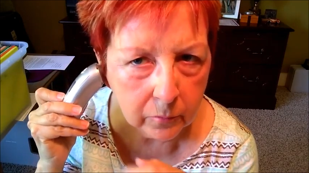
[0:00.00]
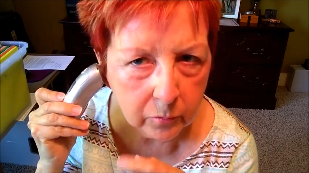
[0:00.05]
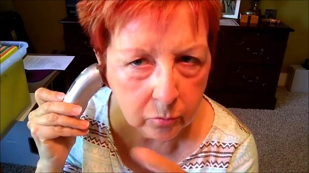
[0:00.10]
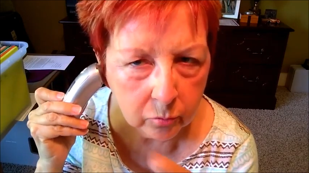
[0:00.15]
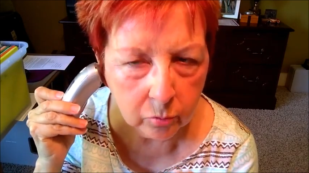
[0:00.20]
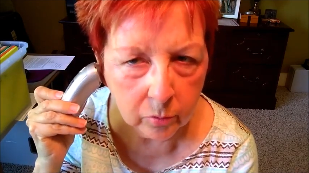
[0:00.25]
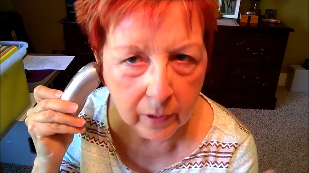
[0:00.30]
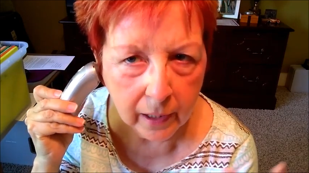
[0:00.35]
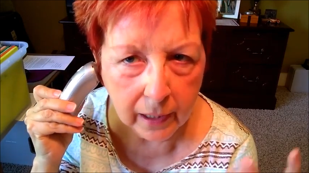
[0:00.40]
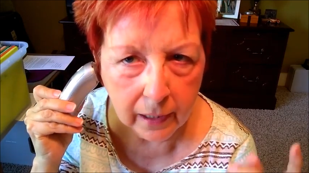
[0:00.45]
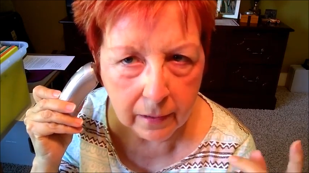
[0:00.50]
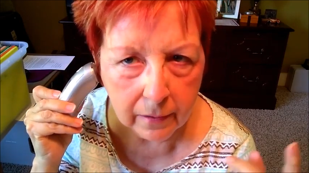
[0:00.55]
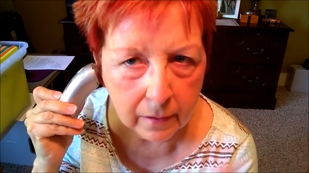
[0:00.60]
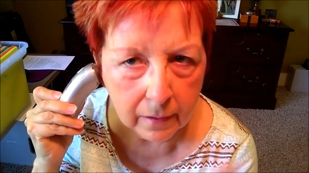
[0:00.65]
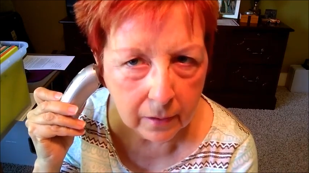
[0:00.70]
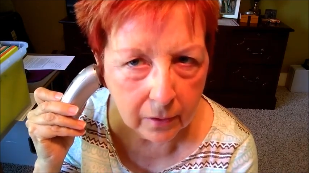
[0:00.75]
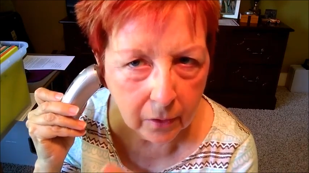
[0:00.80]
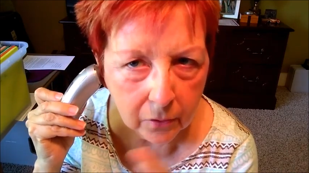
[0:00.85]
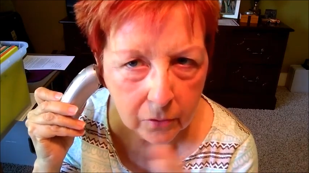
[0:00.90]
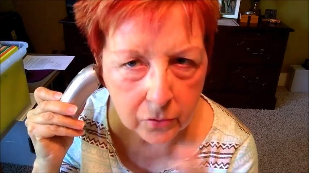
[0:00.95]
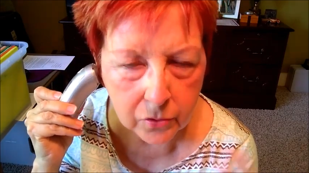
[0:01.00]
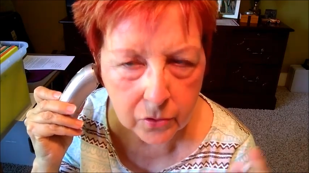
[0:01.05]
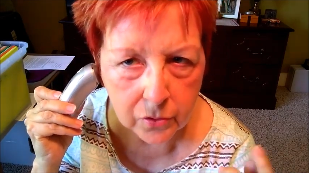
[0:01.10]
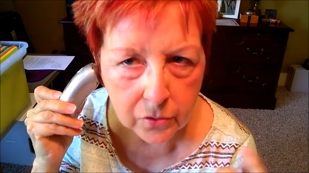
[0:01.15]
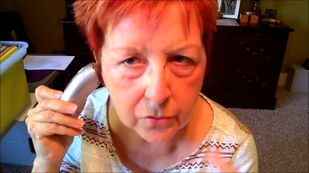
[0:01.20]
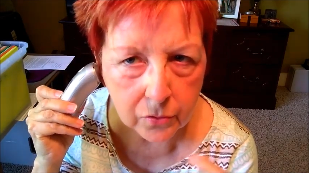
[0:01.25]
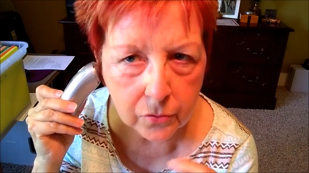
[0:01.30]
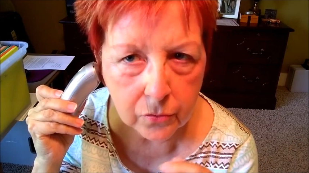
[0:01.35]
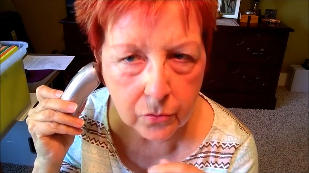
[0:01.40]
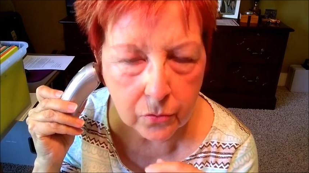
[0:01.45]
ray that
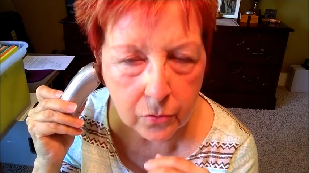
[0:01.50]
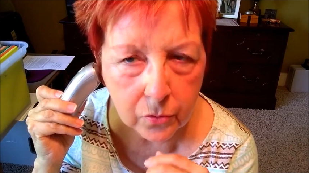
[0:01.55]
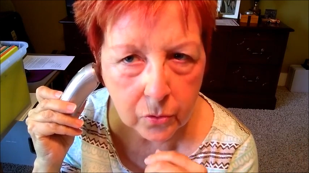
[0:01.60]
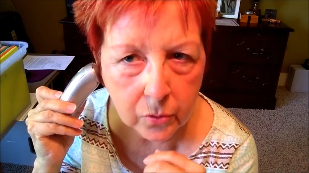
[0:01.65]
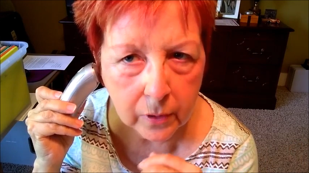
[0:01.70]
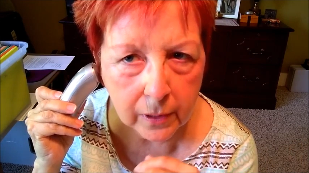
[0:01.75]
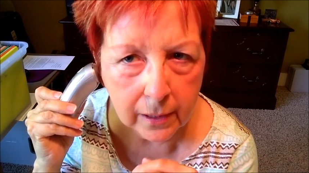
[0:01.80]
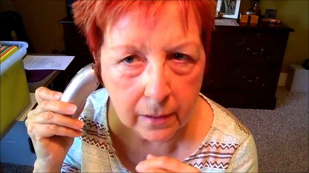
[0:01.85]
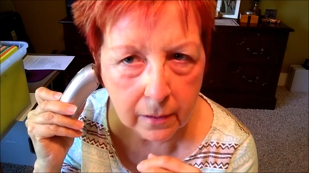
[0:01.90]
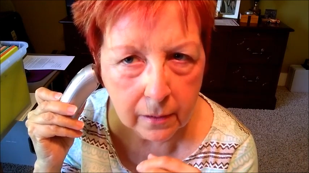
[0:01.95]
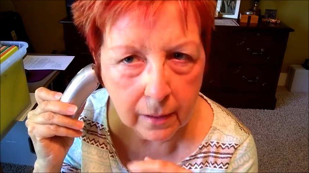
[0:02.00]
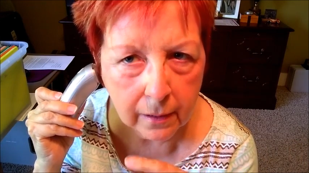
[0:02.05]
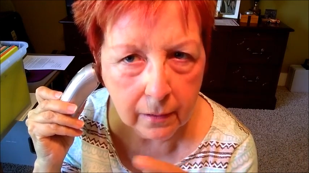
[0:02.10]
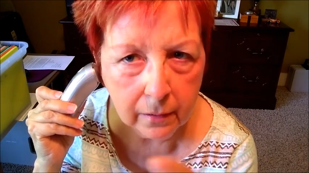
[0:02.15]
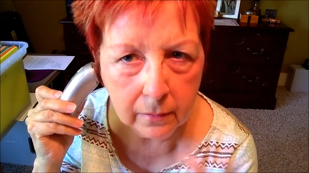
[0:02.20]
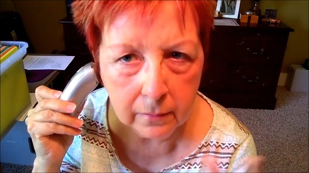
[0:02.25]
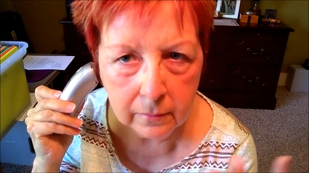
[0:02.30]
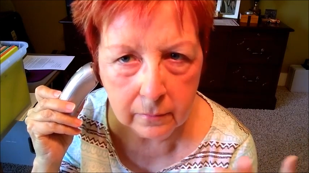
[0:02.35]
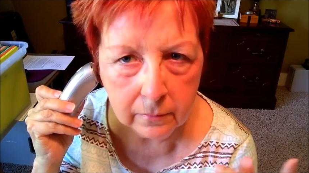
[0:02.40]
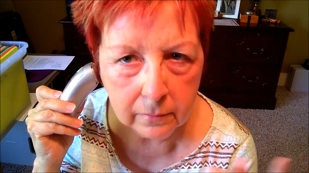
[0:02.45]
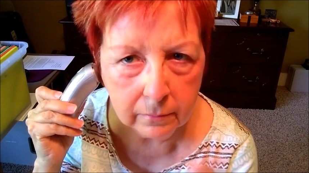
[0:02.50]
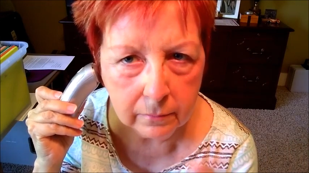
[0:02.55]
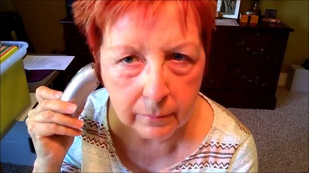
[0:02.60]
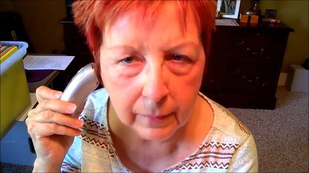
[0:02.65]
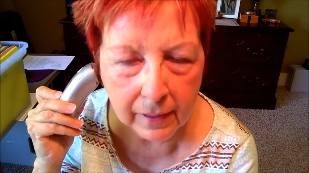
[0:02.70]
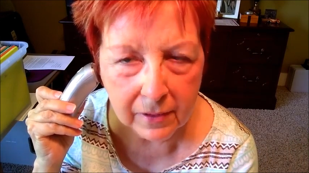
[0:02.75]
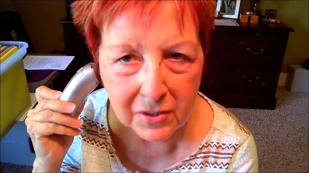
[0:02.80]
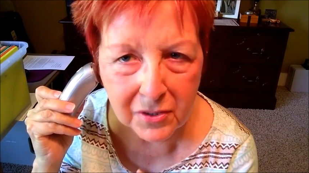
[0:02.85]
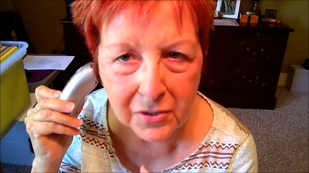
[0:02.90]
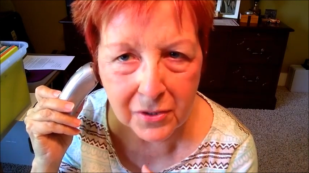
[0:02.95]
goes through and hit and
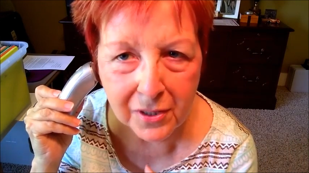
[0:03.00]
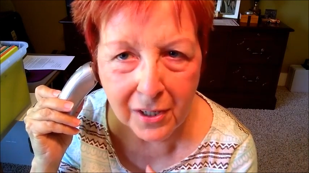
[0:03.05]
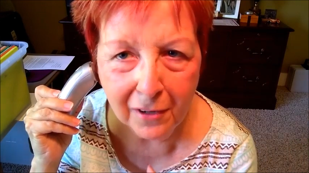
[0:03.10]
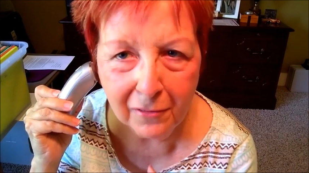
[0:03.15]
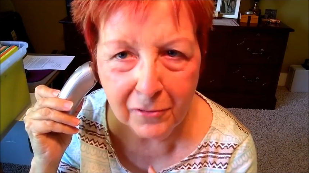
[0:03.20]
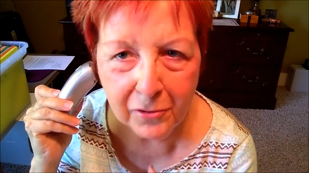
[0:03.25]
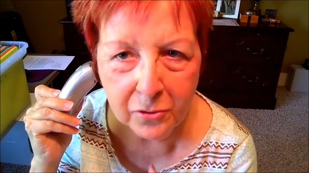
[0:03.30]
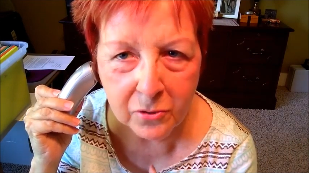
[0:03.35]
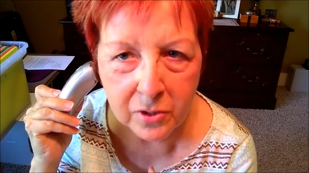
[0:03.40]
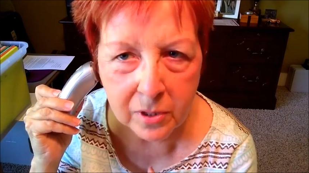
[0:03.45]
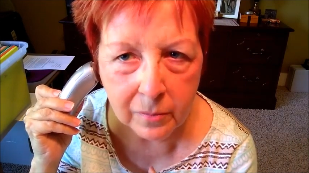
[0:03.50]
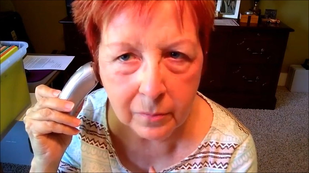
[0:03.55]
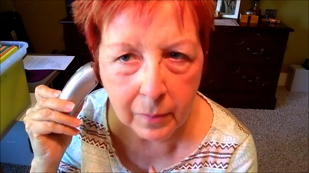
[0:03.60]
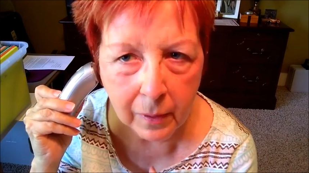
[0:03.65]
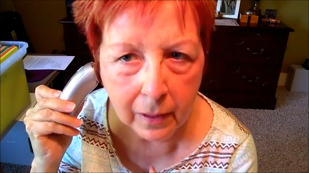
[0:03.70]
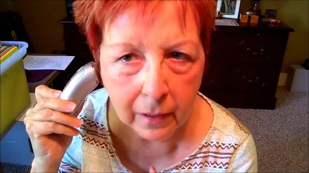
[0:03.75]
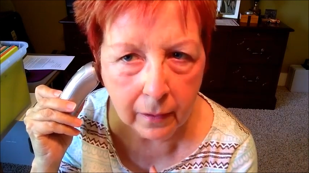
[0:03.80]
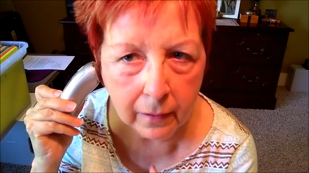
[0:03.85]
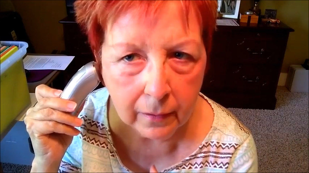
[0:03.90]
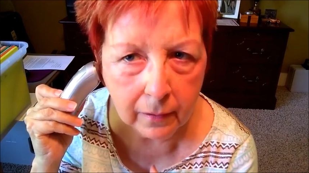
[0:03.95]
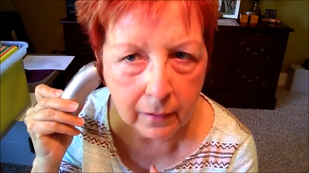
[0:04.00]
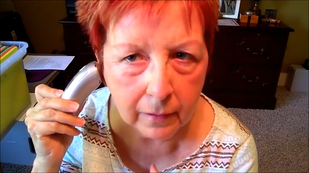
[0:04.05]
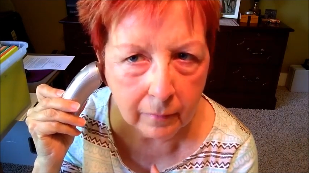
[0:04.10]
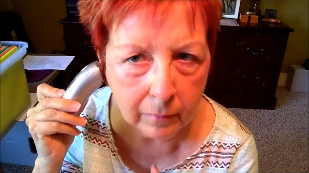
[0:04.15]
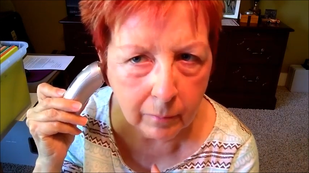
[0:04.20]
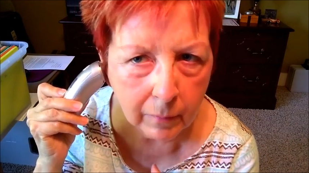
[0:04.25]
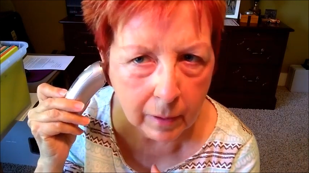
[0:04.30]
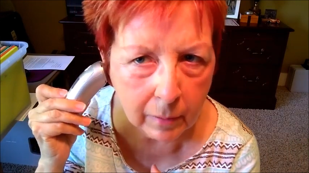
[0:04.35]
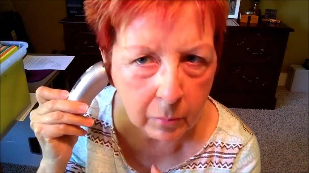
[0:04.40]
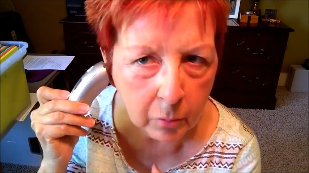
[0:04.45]
bounces off your tympanic
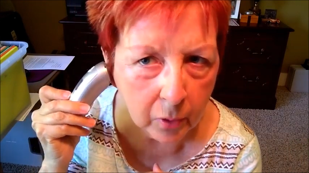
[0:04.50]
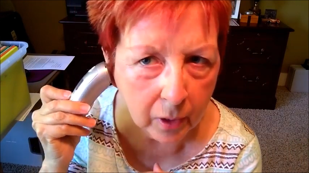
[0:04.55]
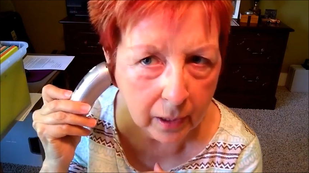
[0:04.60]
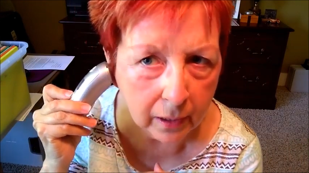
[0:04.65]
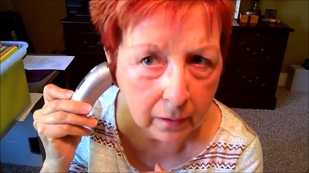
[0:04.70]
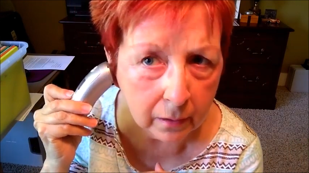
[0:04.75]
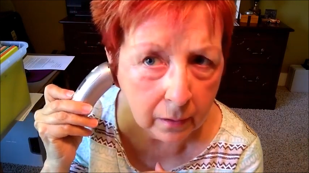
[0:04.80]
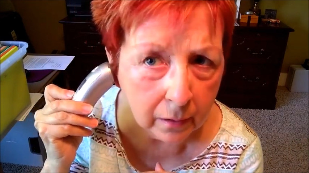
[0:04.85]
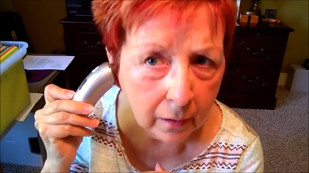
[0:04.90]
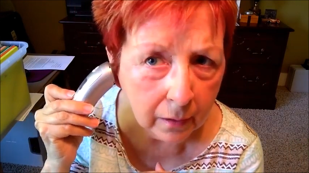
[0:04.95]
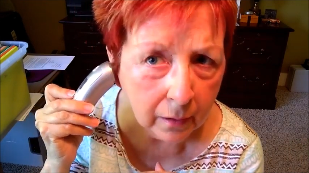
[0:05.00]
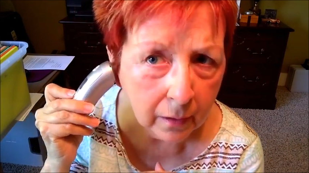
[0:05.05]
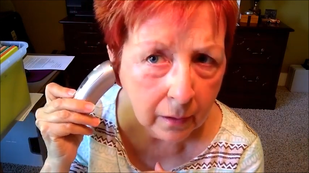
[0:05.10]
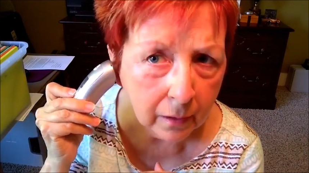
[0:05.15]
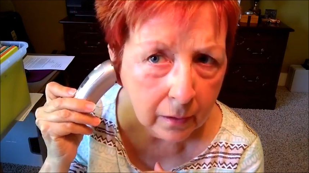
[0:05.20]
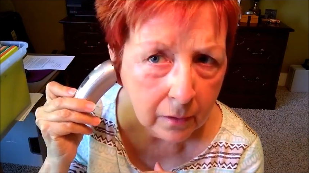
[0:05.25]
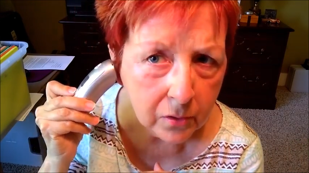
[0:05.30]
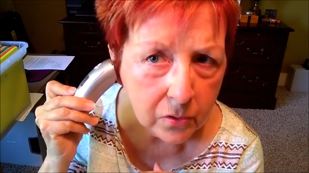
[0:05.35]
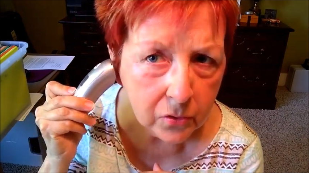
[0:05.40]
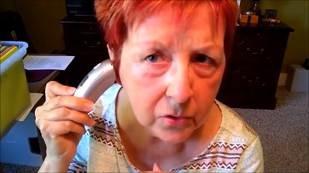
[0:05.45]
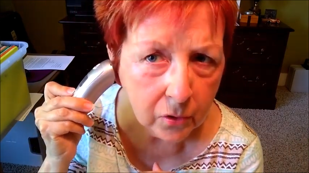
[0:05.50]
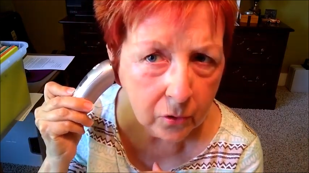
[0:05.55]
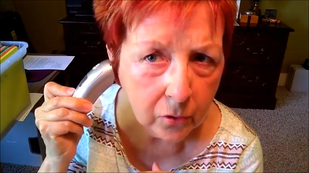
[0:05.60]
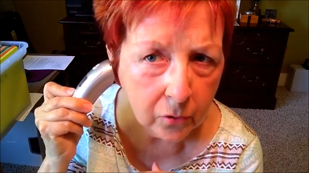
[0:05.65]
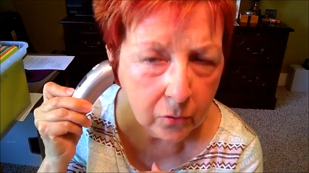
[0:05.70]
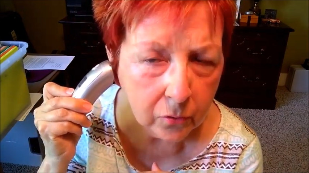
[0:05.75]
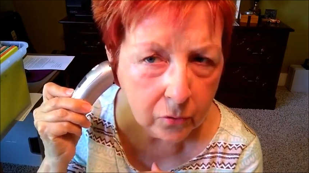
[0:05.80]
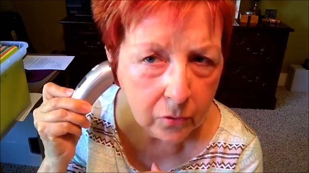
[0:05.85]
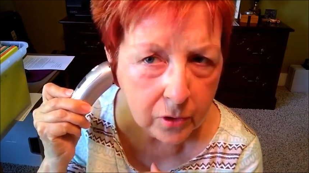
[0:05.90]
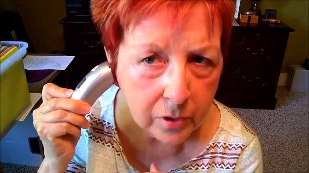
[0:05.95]
membrane.
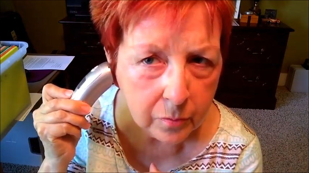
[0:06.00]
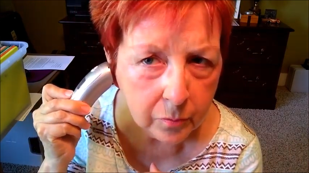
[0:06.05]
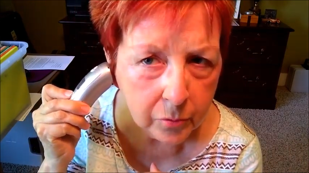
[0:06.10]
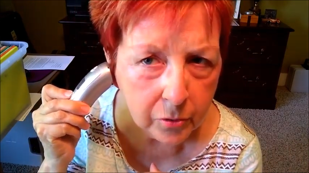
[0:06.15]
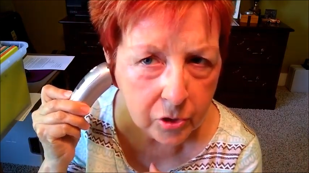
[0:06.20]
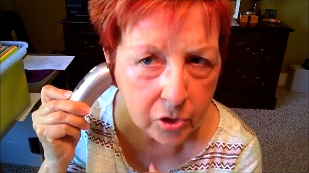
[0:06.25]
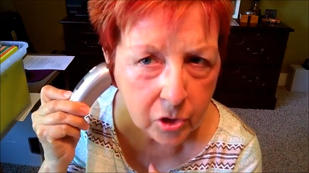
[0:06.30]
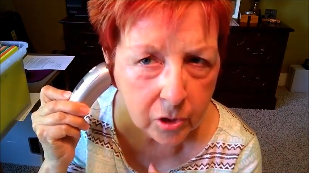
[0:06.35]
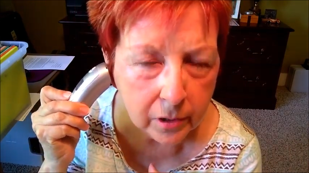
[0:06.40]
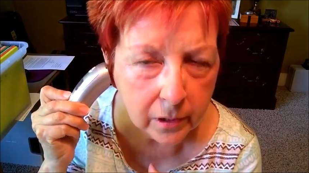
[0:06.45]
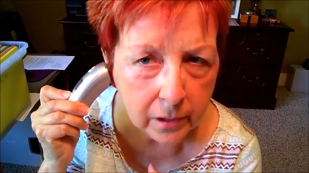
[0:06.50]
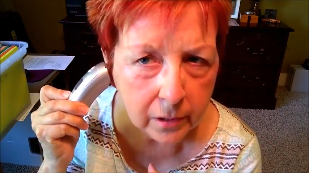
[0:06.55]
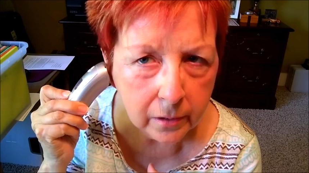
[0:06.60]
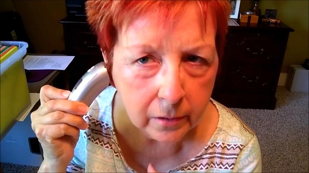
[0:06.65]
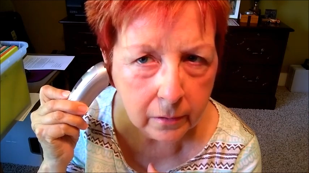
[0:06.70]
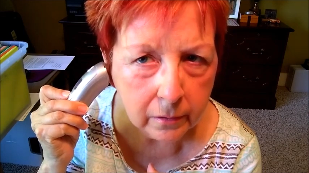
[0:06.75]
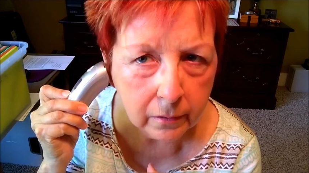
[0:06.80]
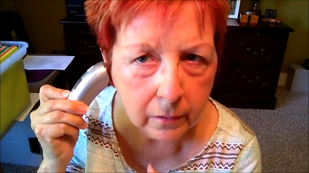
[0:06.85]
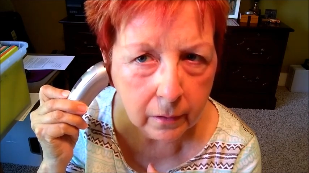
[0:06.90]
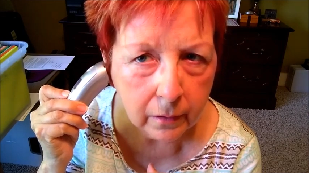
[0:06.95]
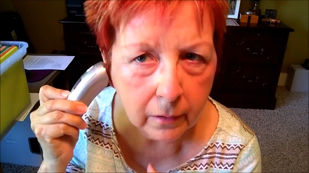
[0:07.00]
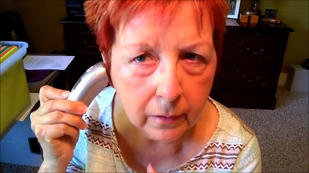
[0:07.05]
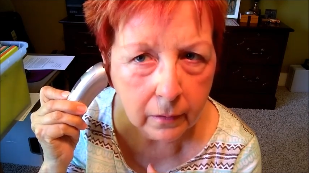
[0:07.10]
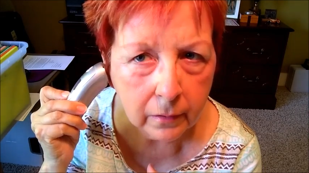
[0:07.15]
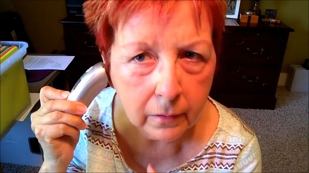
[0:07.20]
So just push ear.